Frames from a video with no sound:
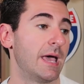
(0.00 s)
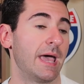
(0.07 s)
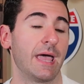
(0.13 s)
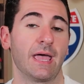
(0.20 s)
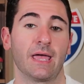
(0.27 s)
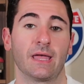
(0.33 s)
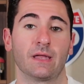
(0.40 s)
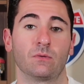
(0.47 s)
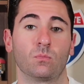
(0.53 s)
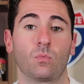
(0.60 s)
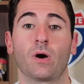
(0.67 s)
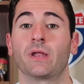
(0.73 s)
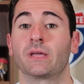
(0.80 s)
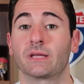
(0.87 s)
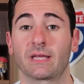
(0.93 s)
and
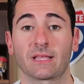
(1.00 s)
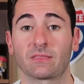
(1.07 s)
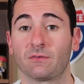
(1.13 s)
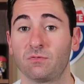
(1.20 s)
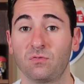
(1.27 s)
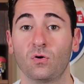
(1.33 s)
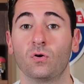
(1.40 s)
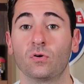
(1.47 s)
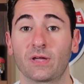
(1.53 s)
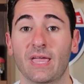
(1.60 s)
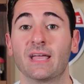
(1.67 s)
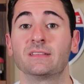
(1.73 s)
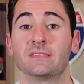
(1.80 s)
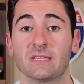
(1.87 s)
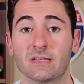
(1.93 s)
want to get the full
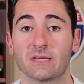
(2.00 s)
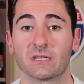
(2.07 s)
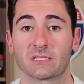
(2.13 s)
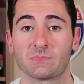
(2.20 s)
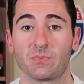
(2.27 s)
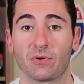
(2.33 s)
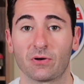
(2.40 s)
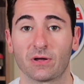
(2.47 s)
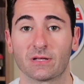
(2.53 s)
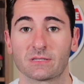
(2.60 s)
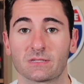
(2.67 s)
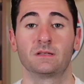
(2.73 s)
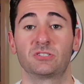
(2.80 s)
cantina experience.